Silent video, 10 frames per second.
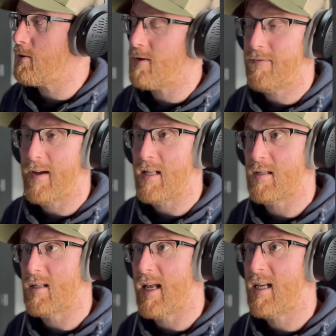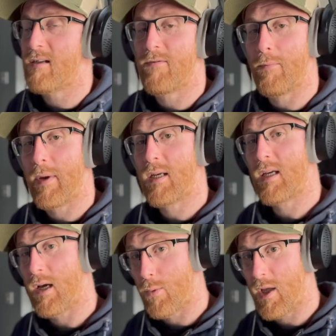the faders later for
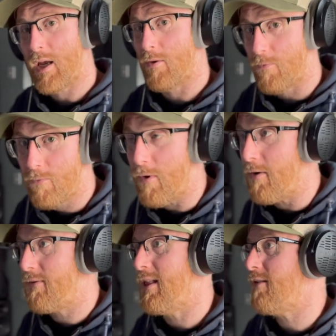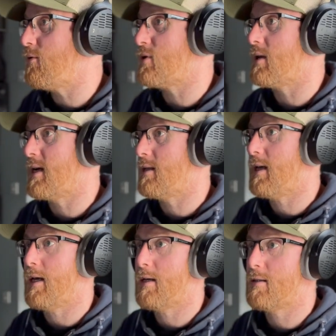mixing. I want to get the rough levels and
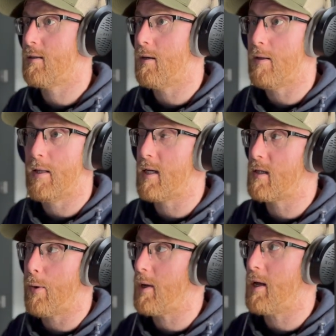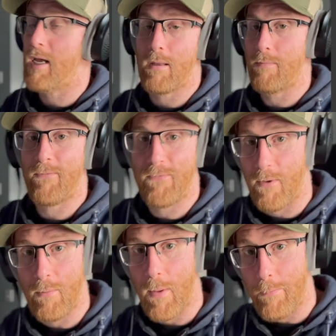ideas and things going either
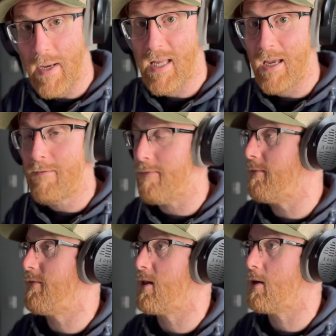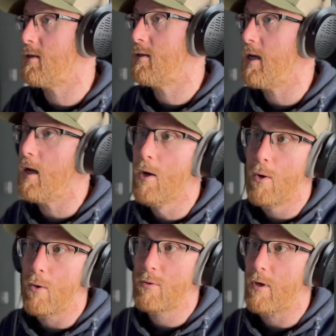from the MIDI velocity
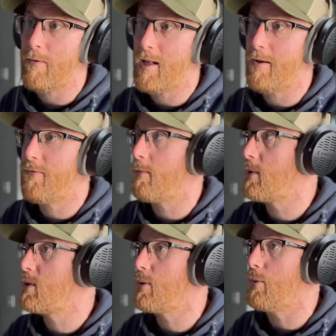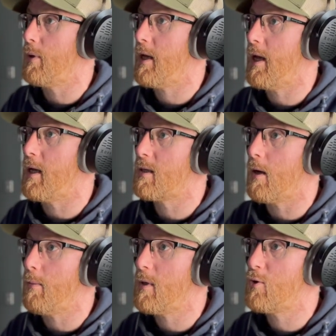or directly from the tool here. So
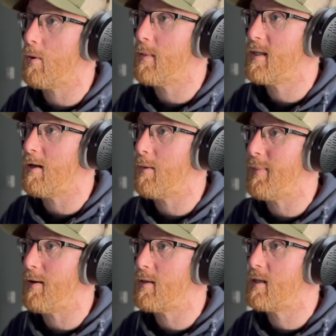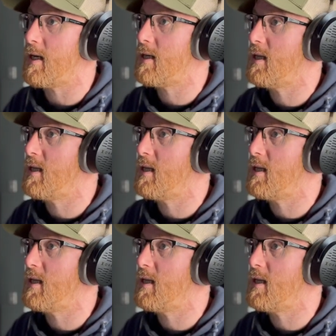I'm going to drop this down about 6